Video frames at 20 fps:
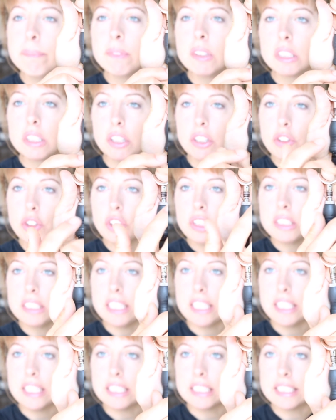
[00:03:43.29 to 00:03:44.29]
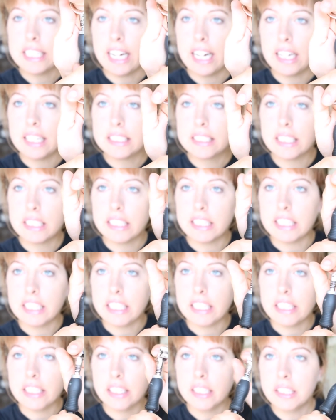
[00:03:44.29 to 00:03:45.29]
so as you see, this has
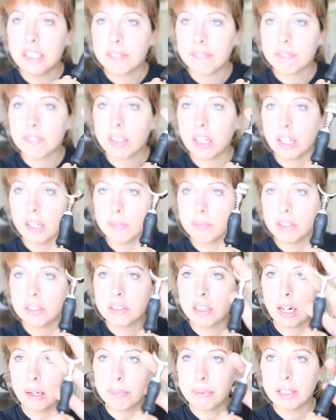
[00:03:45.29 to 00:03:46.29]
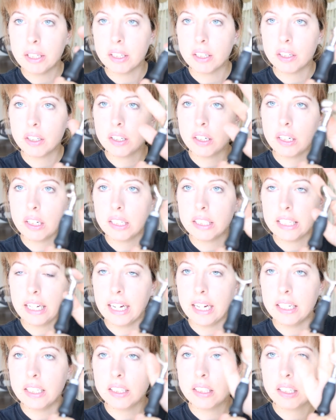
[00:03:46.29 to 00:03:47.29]
the, um, the top here
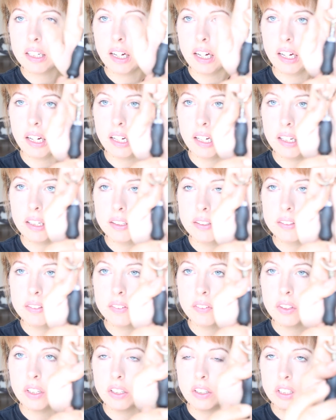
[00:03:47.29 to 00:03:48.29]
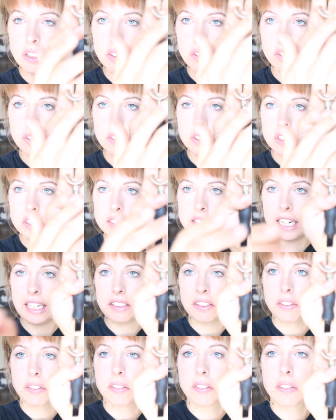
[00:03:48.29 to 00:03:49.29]
that uh, the little
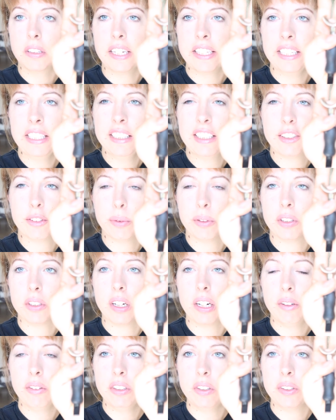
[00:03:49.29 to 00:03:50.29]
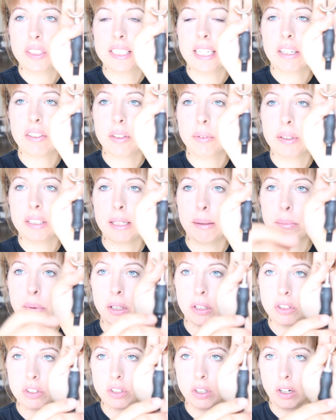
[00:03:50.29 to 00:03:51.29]
saddle, I think that's what they're, I don't know exactly what that
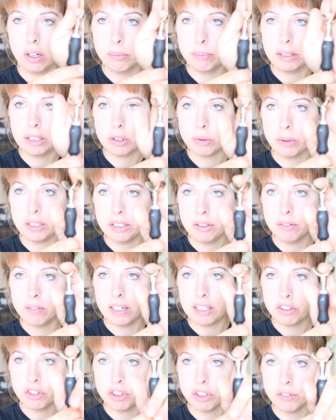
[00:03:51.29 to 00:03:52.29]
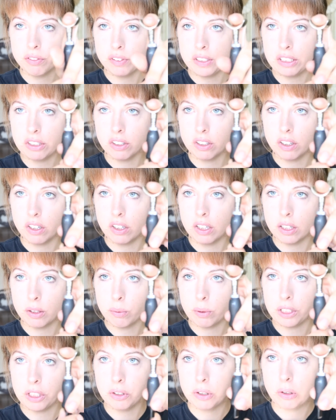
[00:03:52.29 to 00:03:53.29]
part's called, but it's what you rest your finger on
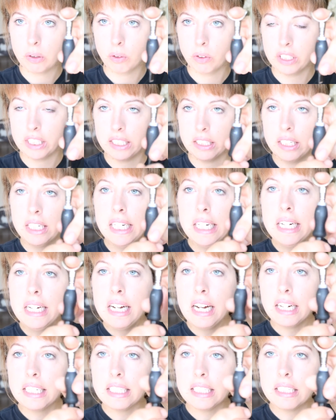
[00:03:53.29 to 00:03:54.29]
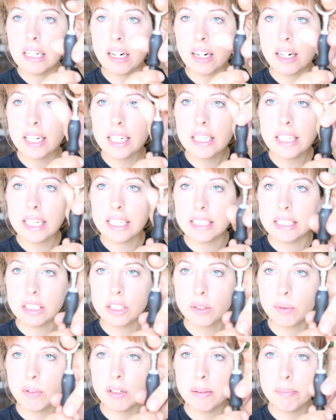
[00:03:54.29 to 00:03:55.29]
when you hold it. And then I like
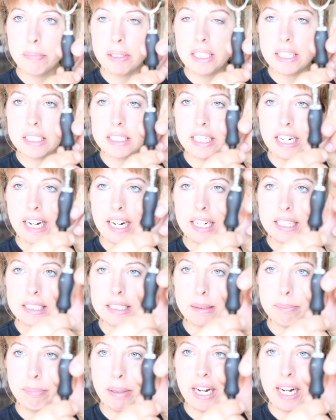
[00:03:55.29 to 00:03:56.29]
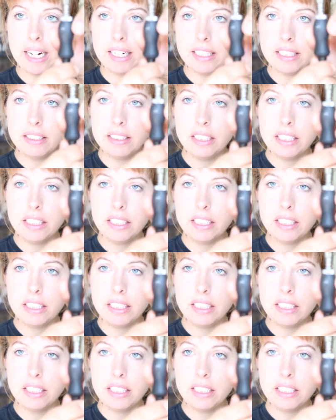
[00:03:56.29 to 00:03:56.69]
this one because it has the padding